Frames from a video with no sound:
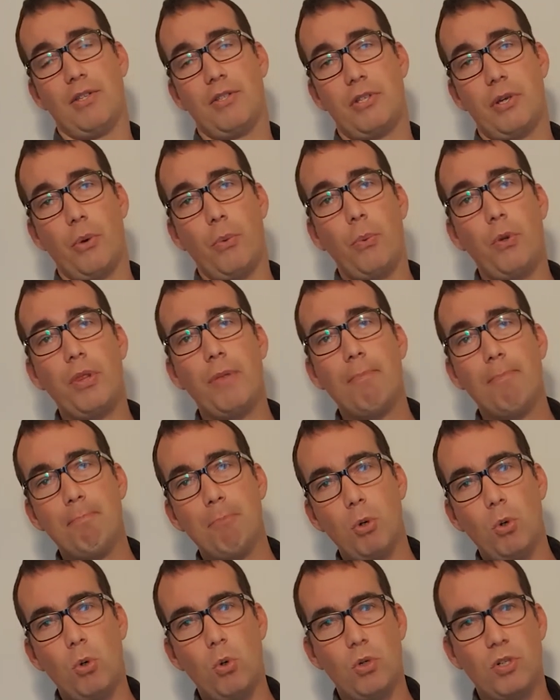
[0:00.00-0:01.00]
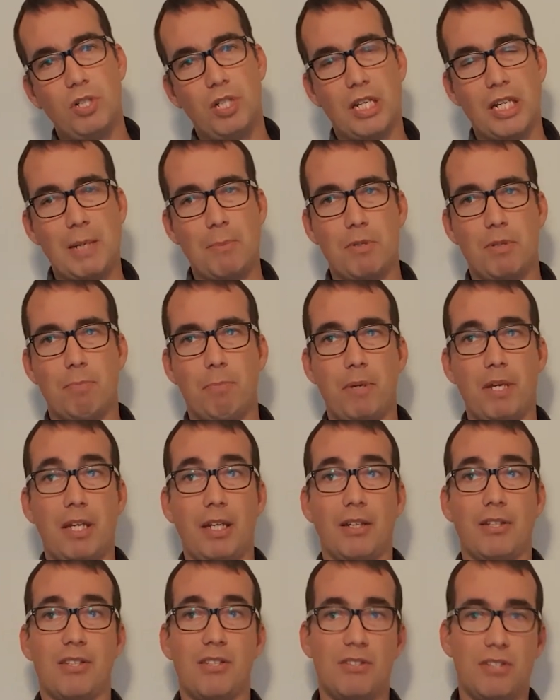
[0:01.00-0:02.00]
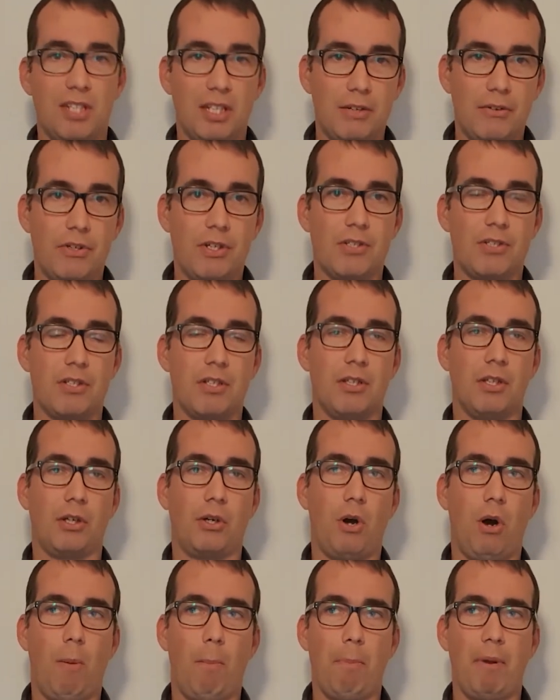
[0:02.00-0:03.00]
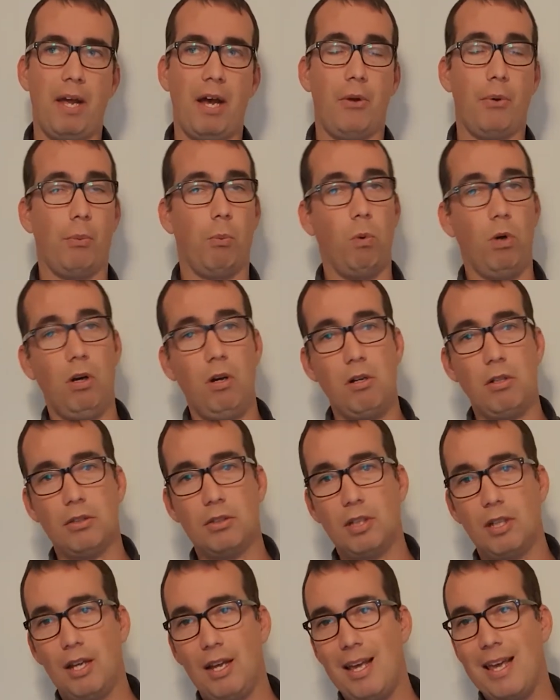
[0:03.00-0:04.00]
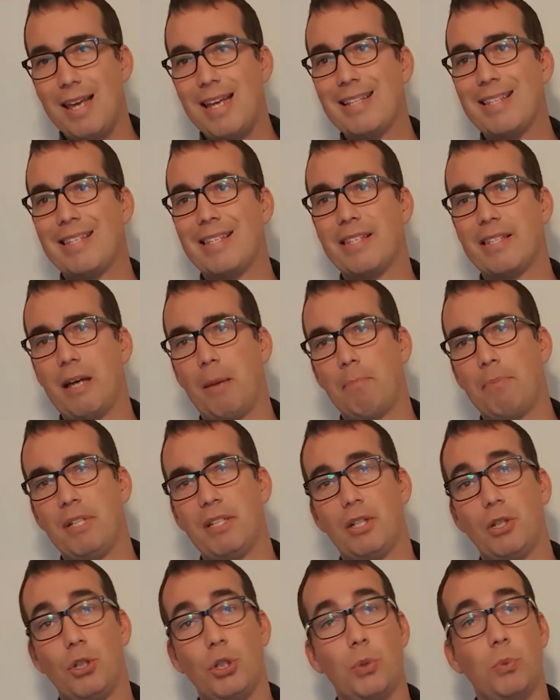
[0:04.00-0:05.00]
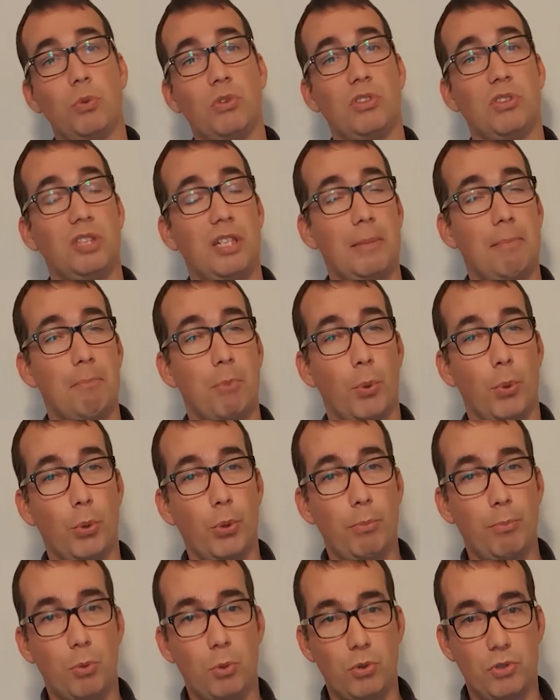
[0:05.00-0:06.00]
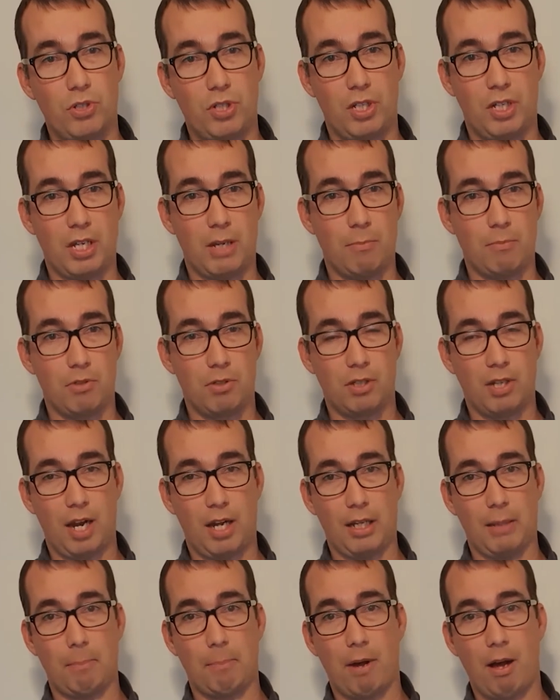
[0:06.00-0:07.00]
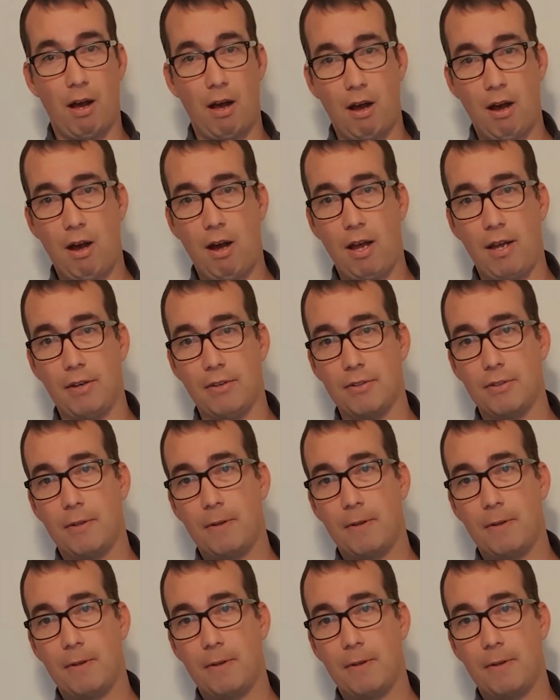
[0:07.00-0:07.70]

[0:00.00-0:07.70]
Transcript: So with more teams being serious in the compound world, it's something that you will see more and more teams getting behind.